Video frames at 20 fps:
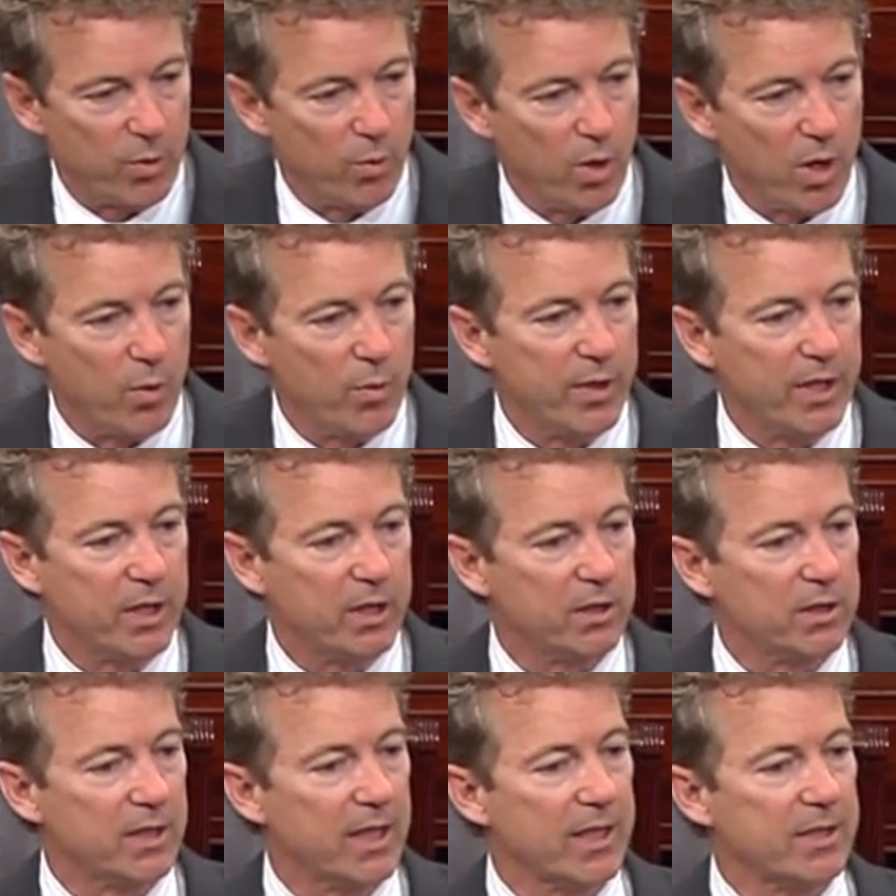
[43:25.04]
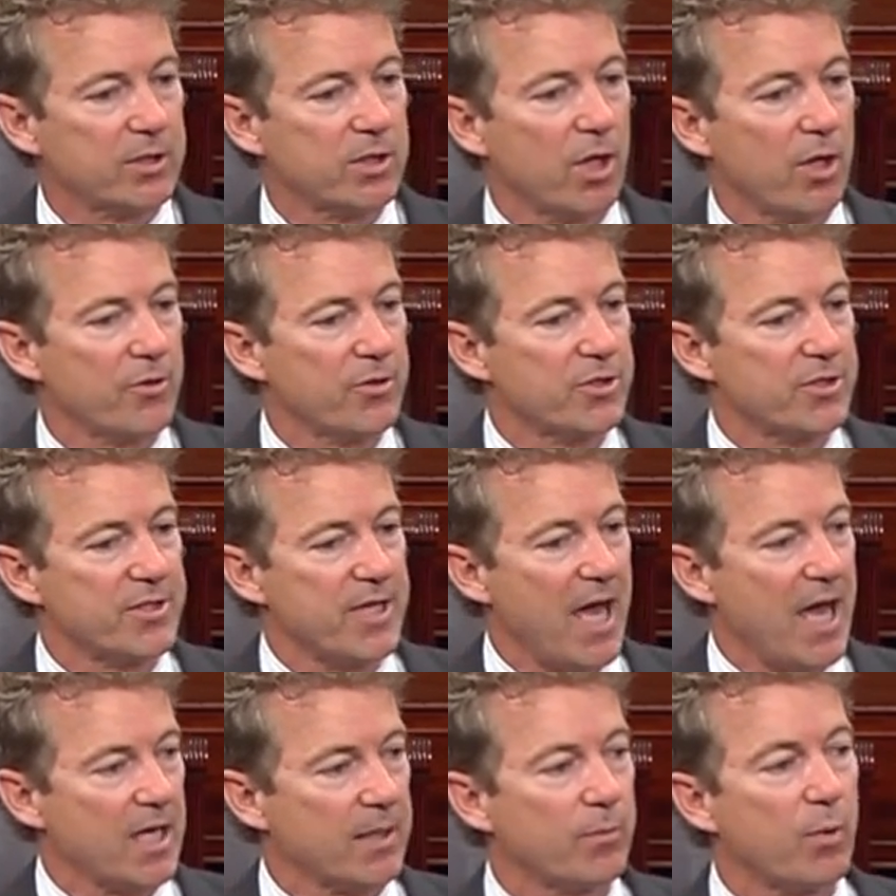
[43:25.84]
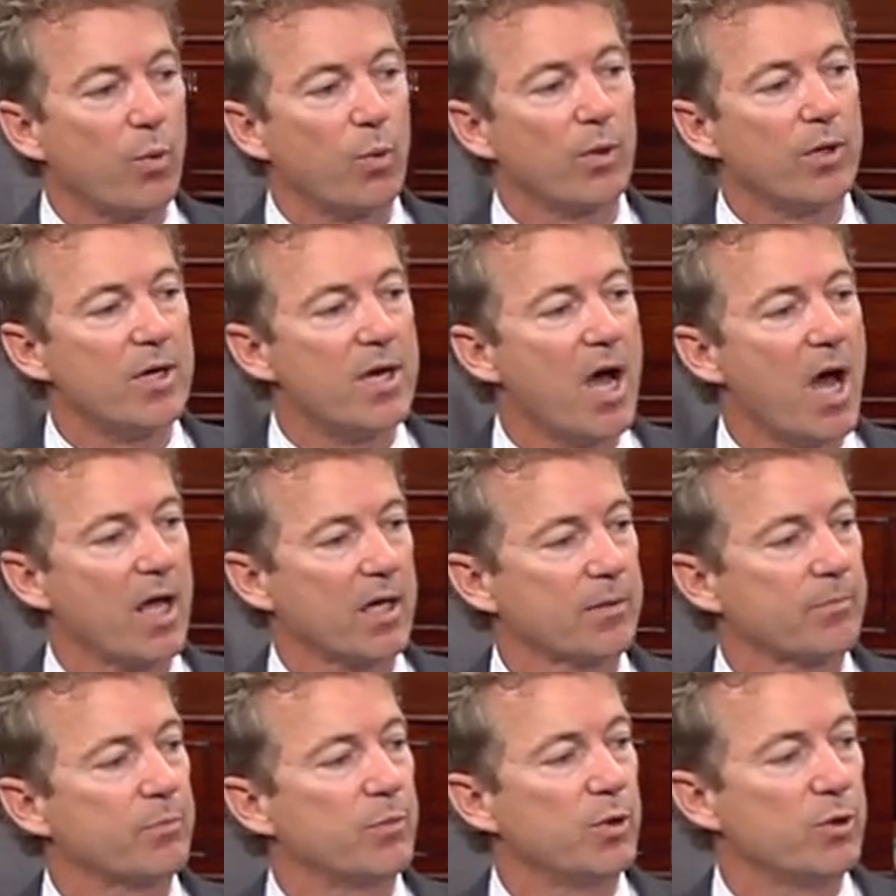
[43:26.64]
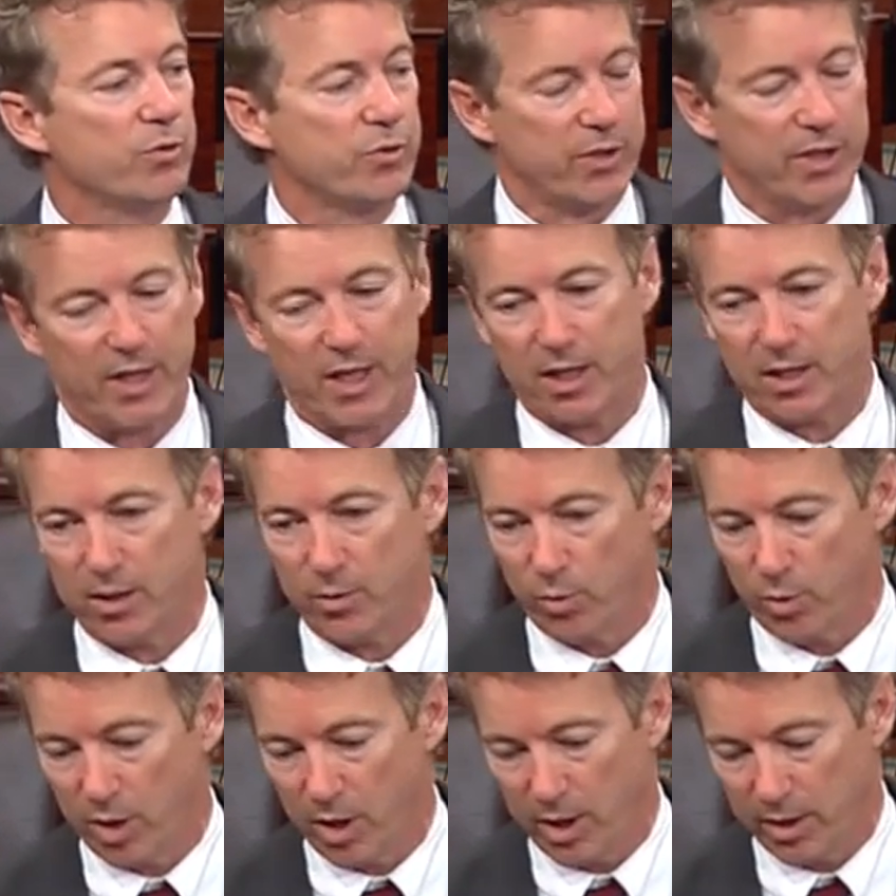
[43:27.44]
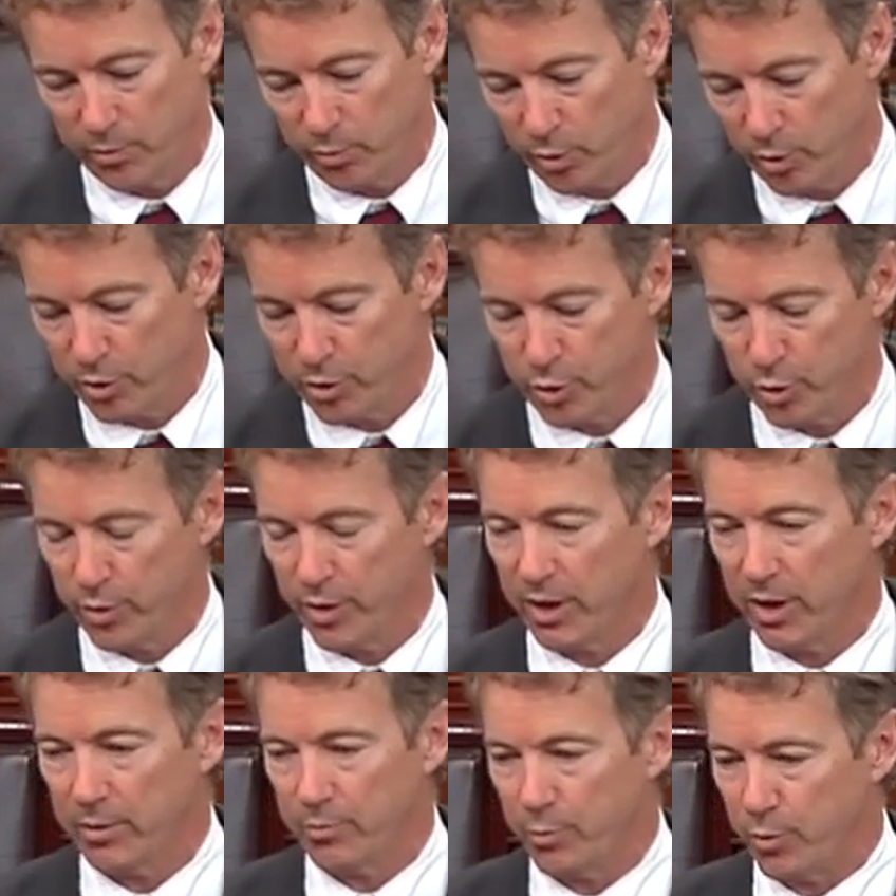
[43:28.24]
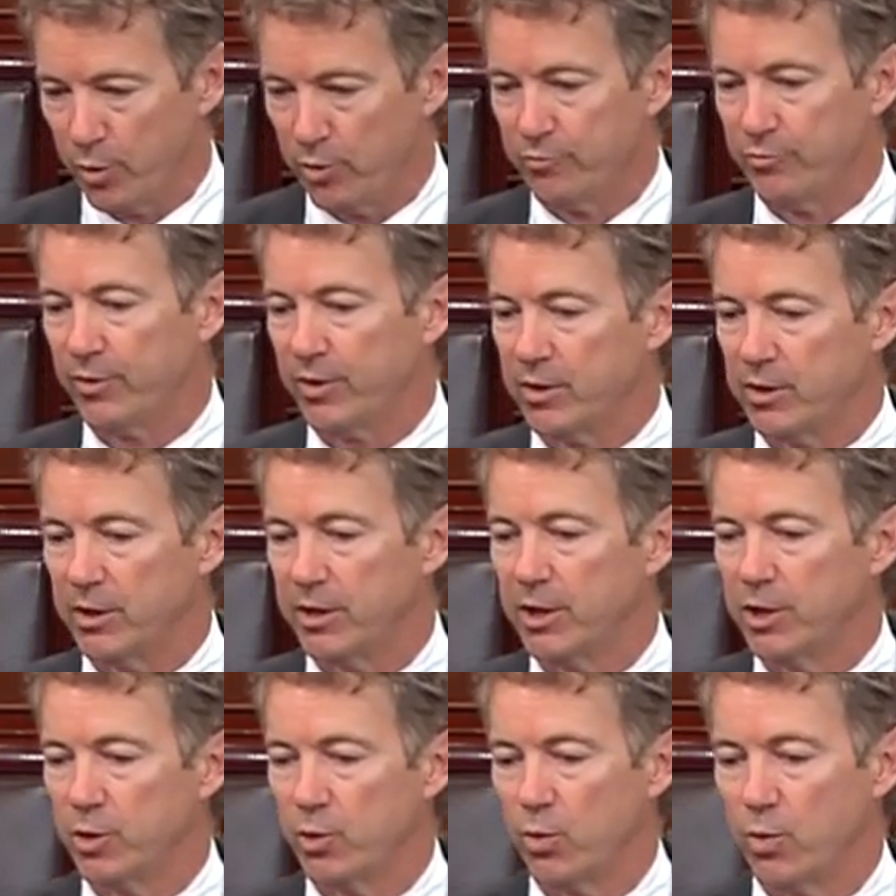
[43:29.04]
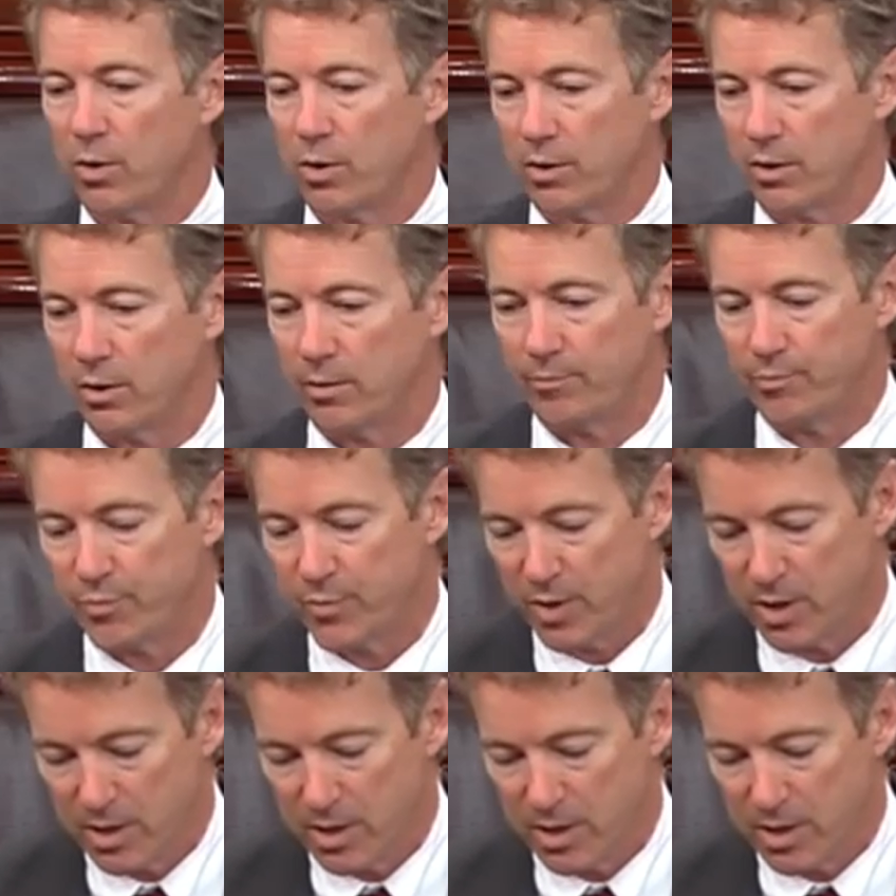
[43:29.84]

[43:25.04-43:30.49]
well, we collect all this data, but we're not abusing anyone. We're doing it perfectly in order.